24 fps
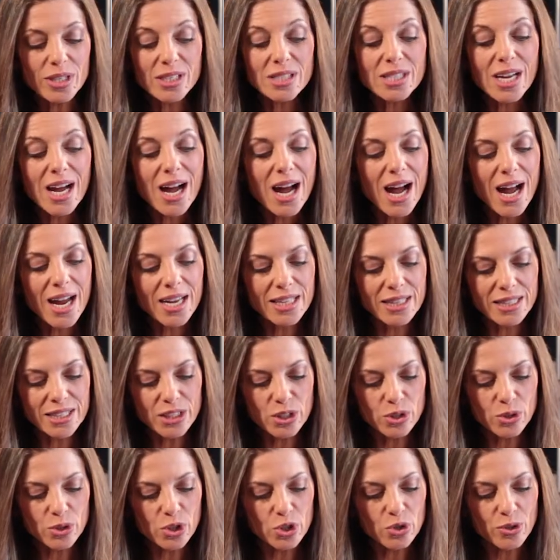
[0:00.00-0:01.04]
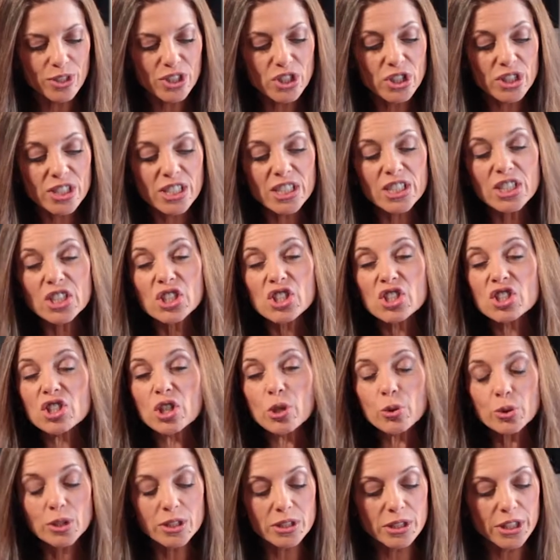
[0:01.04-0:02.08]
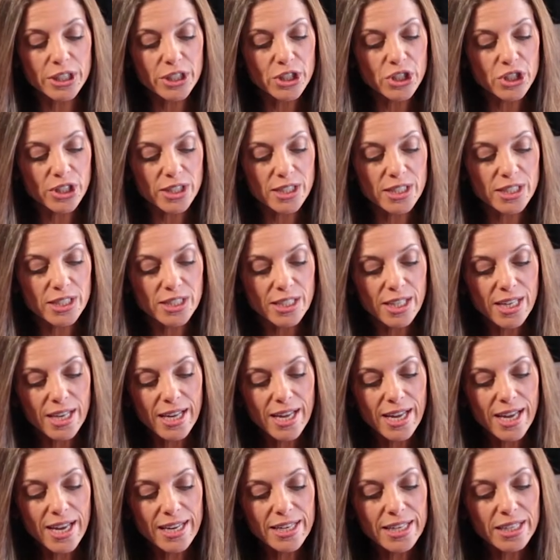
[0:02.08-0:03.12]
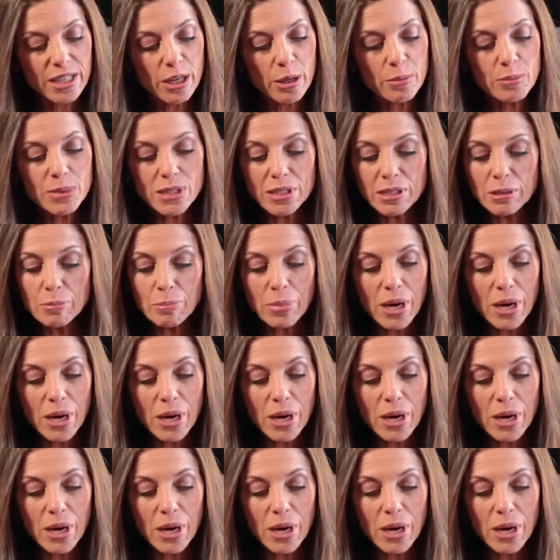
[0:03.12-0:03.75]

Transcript: it is highly nutritious. It is so delicious, and it comes in a